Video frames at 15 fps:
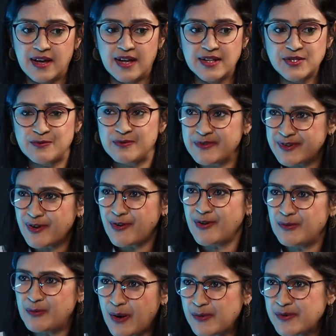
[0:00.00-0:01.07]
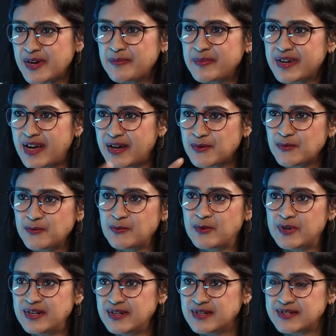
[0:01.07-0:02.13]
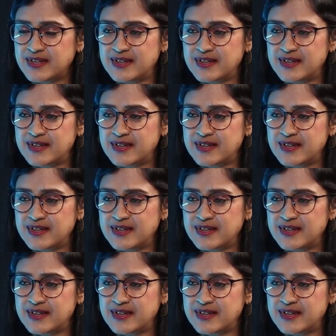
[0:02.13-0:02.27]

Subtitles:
And so we were all wound up in our own worlds.